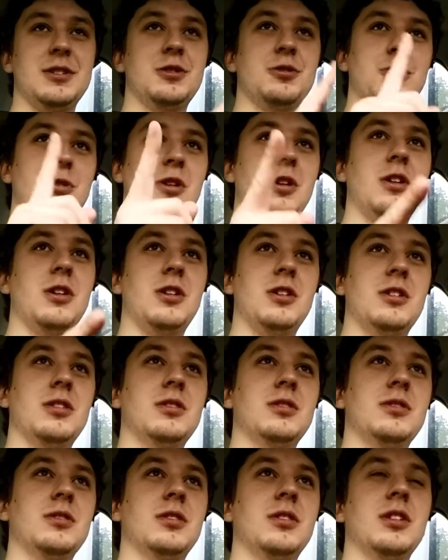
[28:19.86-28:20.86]

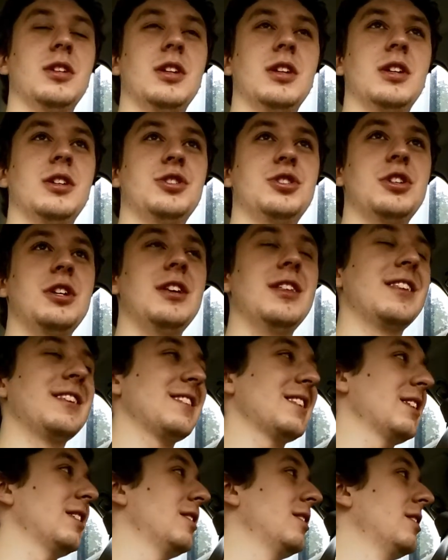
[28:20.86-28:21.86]
straw
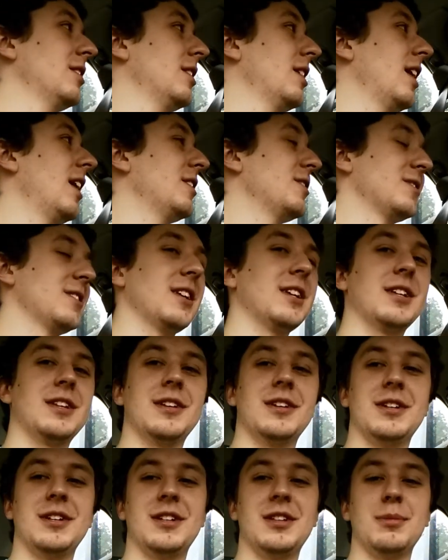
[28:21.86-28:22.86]
sheets. I just
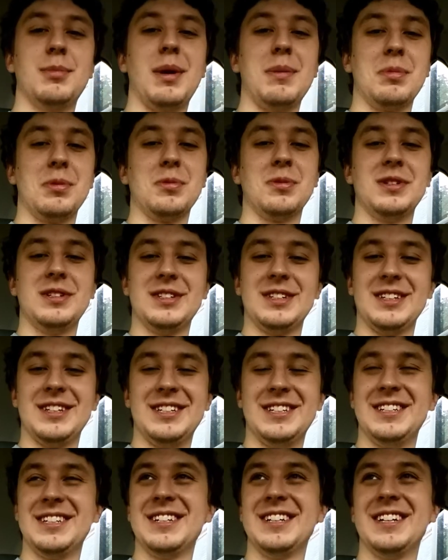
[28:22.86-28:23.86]
like the paper ones.
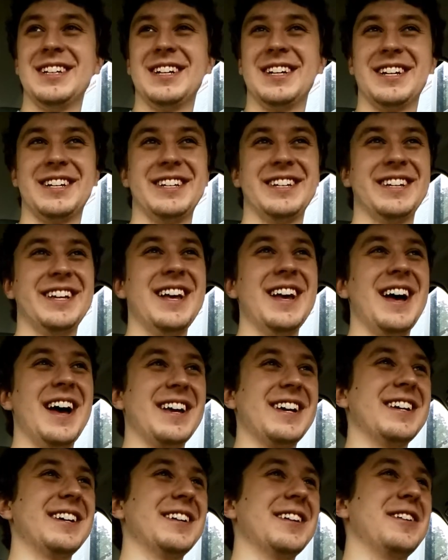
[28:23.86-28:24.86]

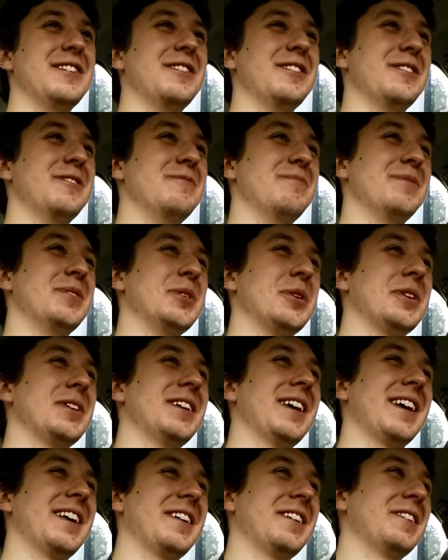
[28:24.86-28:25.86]
I get a little
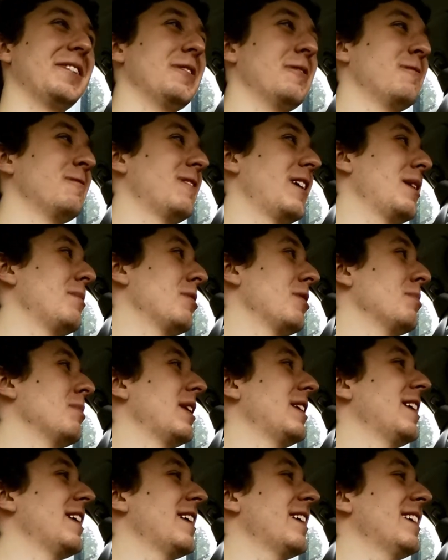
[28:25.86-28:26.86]
more. I get a little fiber in
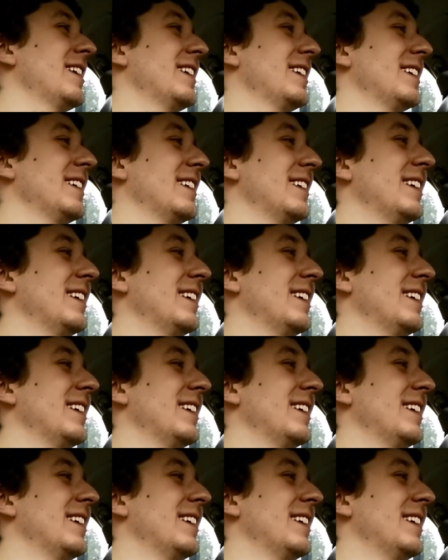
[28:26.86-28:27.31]
my diet.